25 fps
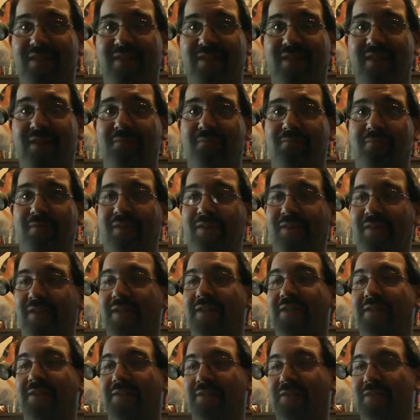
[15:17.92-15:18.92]

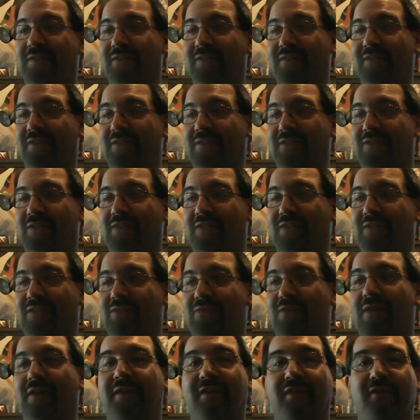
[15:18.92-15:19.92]
really just
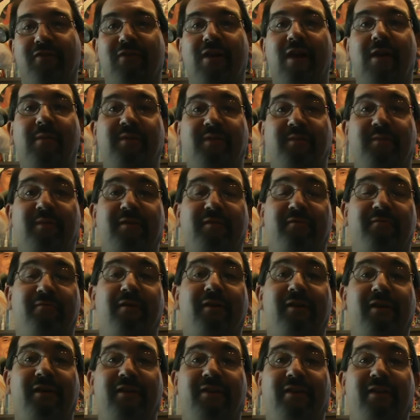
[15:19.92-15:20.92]
tried to cram as much
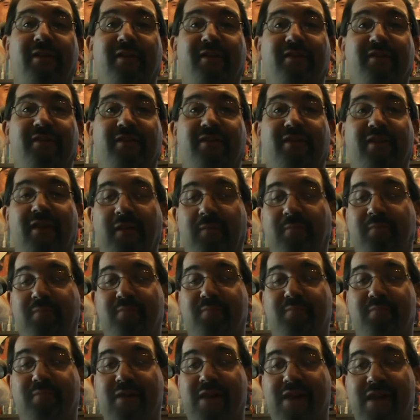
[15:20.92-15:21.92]
fun into this as they
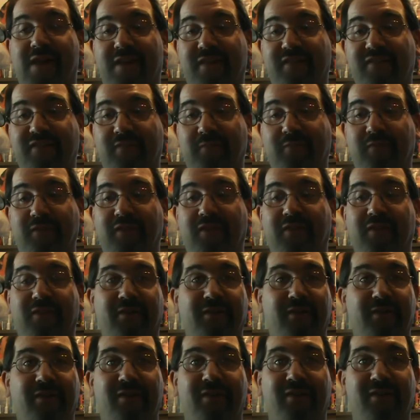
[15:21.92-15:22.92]
possibly
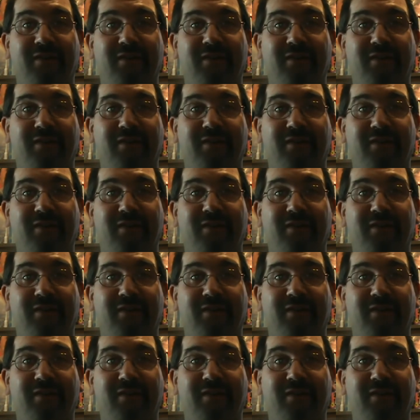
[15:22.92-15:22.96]
could.